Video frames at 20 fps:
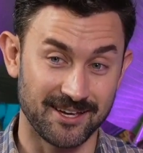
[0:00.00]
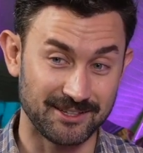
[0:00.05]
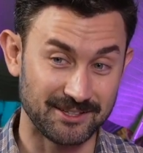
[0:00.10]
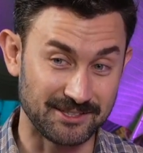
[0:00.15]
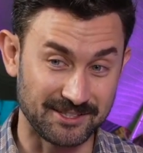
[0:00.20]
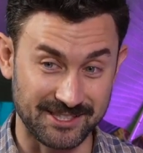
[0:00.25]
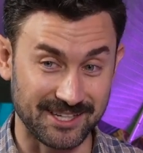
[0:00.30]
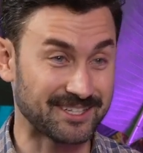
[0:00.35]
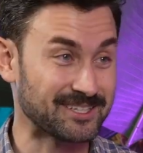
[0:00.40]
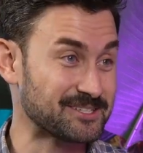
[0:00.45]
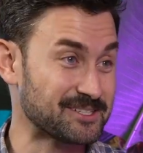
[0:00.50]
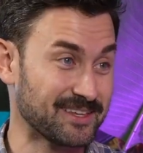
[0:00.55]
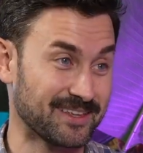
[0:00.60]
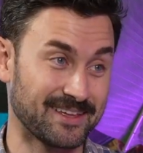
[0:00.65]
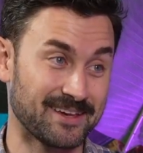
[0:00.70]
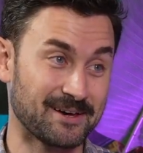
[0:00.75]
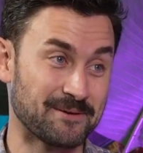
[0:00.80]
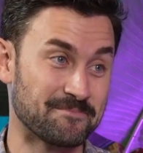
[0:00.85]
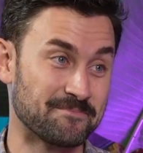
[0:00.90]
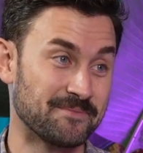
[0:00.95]
You send it to
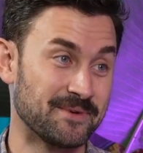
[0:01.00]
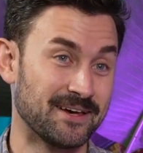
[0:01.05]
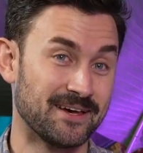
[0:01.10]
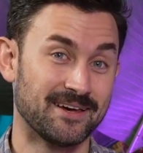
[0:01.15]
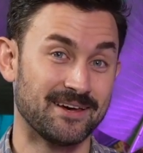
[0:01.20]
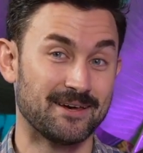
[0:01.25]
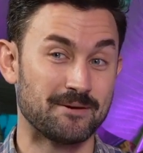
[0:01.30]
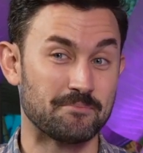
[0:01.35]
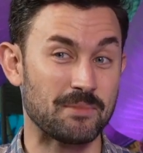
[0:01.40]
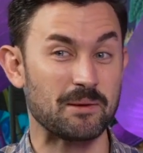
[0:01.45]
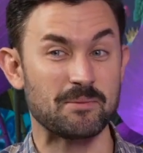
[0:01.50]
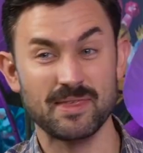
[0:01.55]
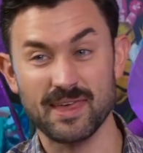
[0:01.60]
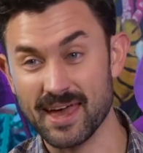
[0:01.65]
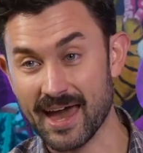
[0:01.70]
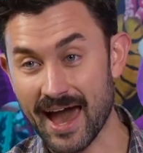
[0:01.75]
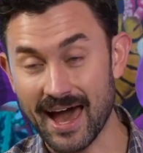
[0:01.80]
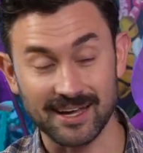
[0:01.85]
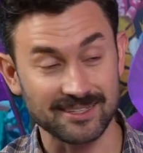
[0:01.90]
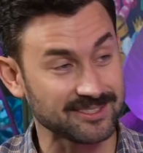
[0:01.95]
them. Maybe
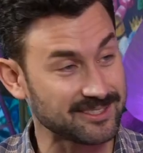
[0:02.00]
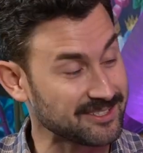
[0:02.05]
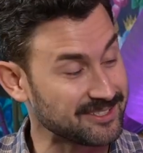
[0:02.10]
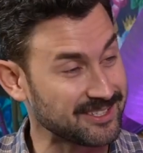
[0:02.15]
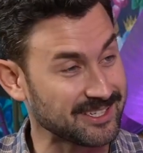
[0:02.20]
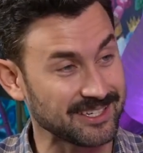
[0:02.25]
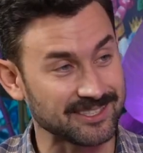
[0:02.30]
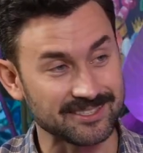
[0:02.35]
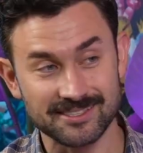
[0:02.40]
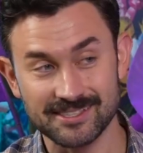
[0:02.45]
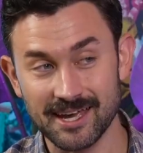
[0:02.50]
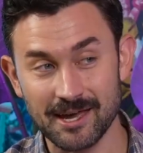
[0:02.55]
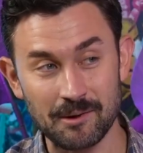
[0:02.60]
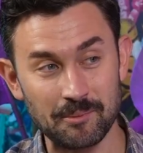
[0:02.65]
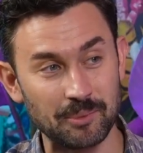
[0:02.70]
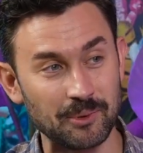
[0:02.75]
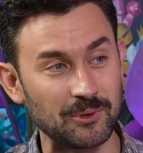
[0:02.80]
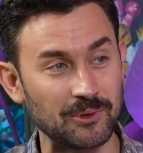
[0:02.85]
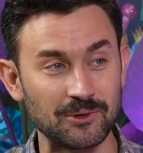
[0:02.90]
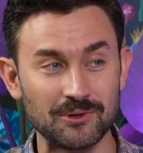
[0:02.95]
they ask to see a
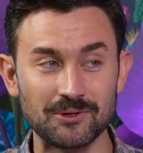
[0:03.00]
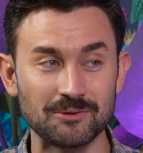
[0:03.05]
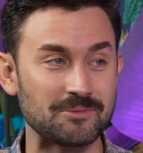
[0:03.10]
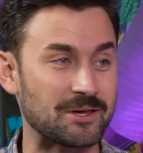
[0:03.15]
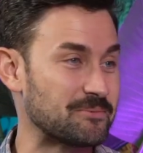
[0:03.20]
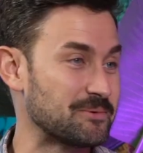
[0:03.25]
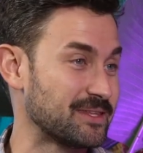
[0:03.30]
sample, maybe